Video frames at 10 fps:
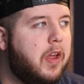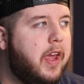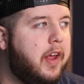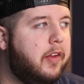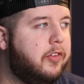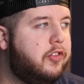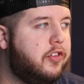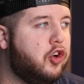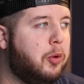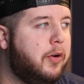is
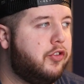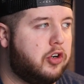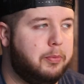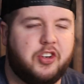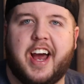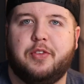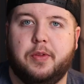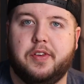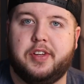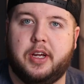just a whole bunch of group chats
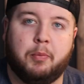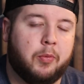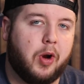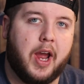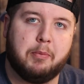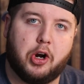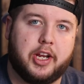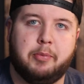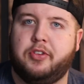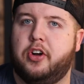with the team, right?
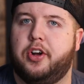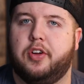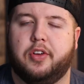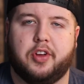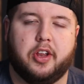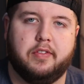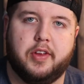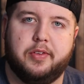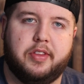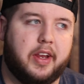Marketing materials, all of
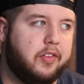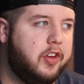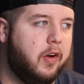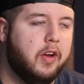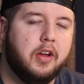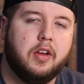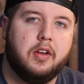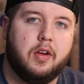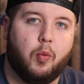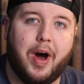those things. So
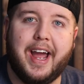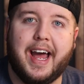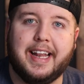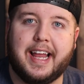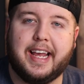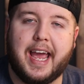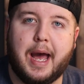why I like